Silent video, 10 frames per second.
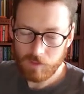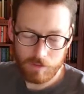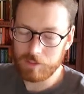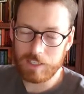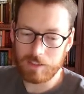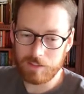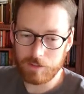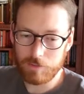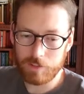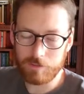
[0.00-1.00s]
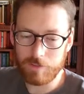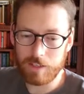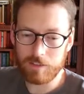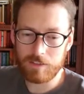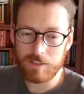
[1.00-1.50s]
the date that the trigger
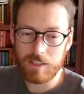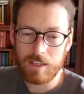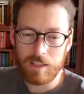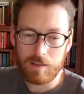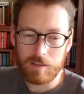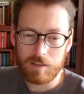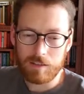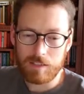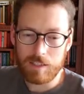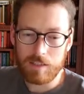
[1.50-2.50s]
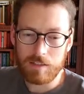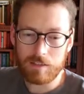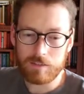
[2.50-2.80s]
fired, T